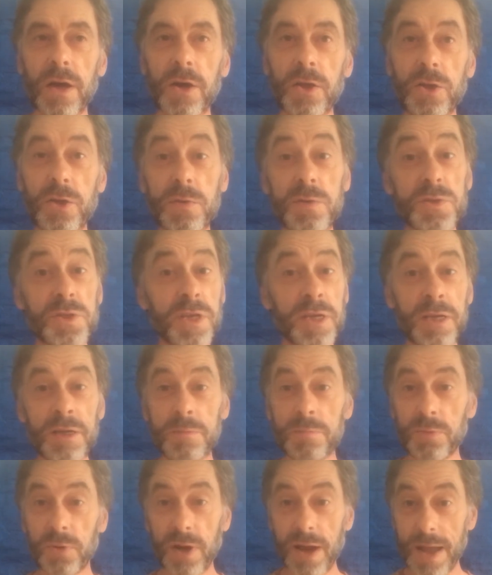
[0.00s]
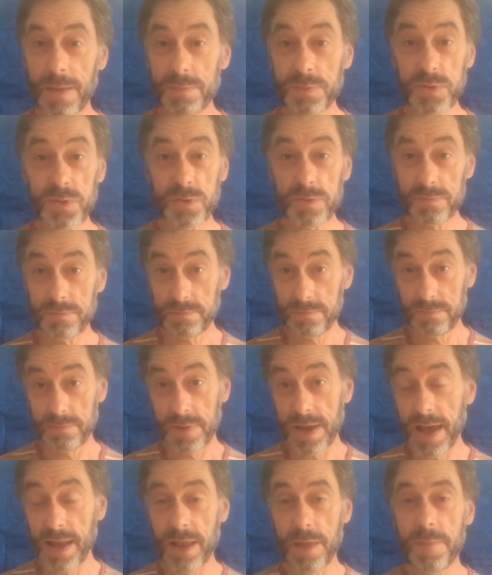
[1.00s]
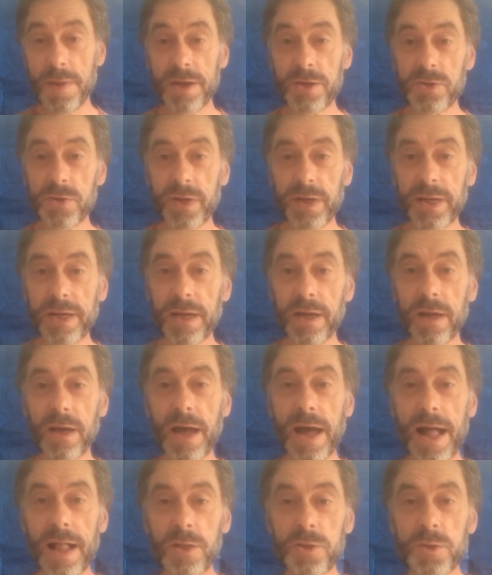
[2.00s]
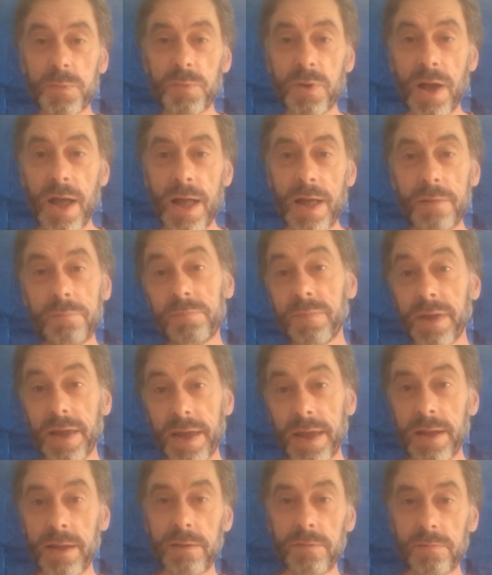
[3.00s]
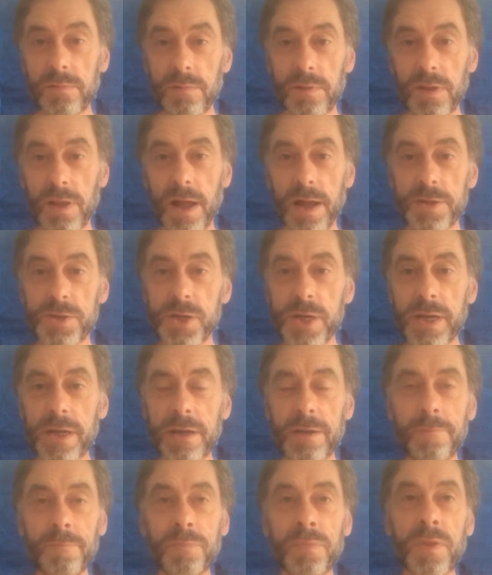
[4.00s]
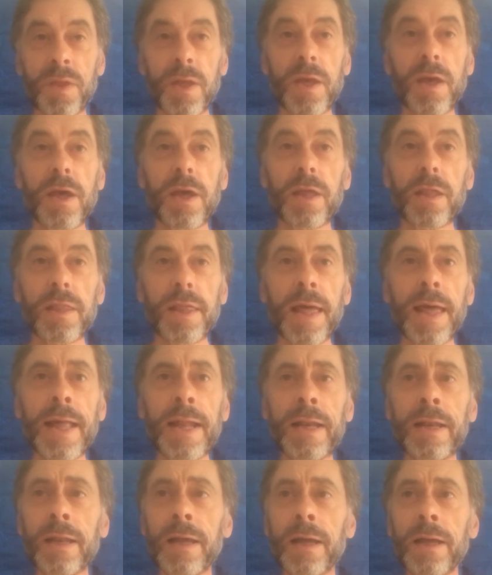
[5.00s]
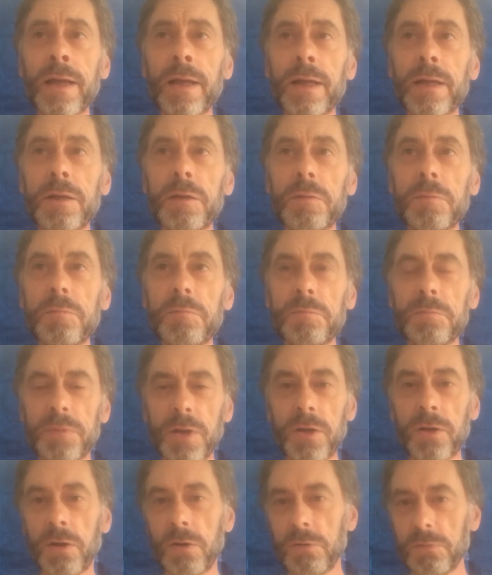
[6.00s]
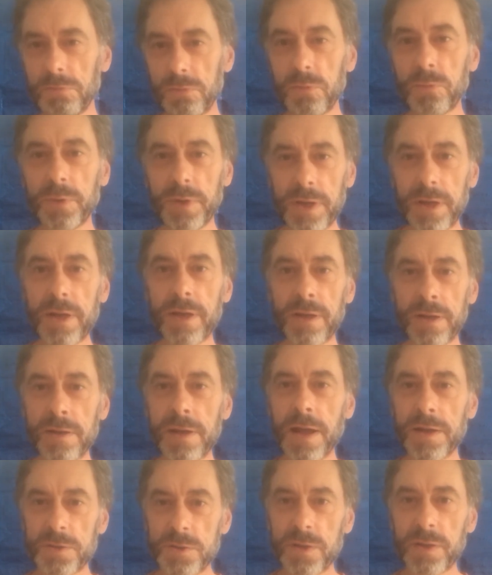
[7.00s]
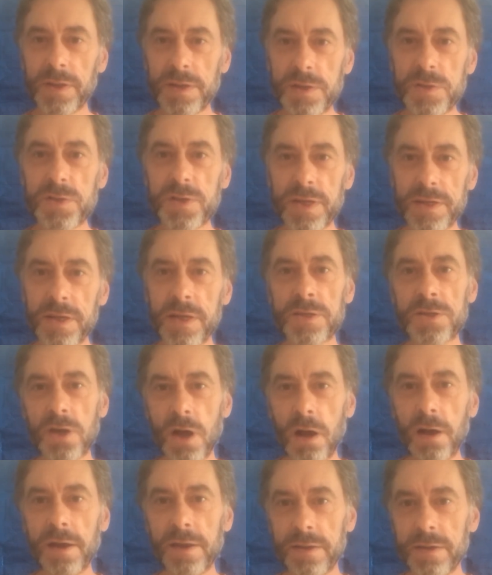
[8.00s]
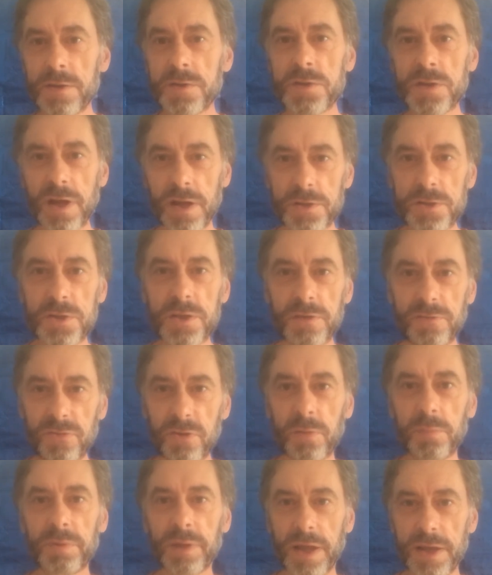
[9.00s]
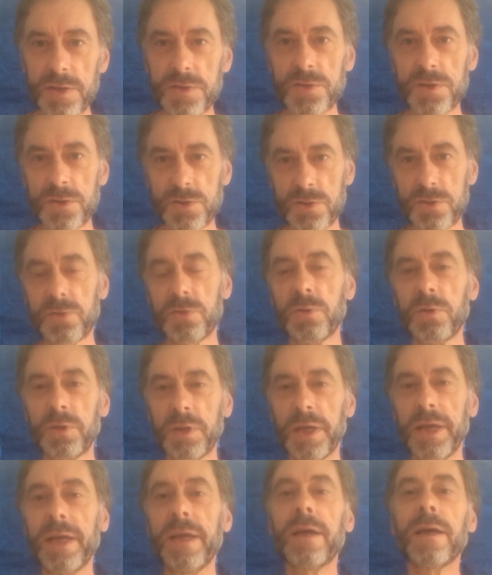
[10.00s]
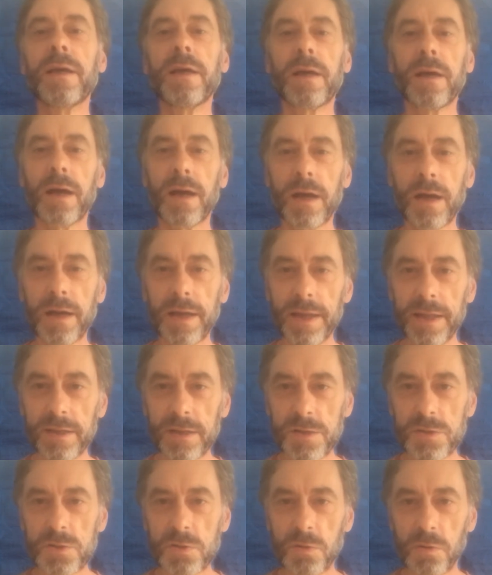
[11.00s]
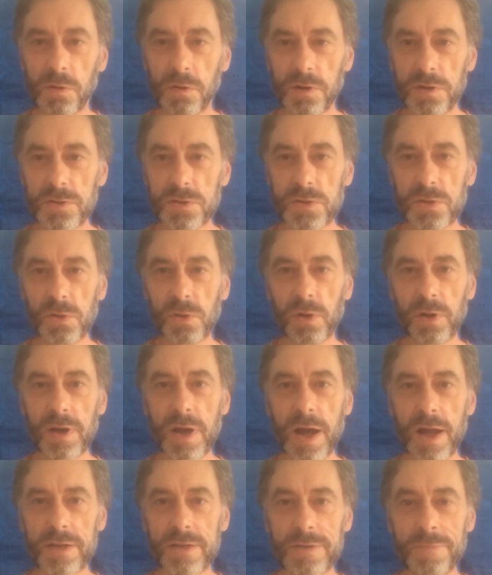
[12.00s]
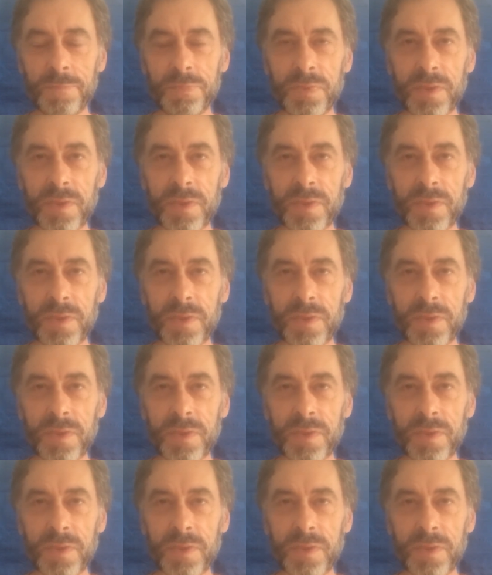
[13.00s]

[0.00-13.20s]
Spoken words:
using perhaps elementary algebra and logic, then we can actually sit and talk and discuss if your place is truly in this course or not.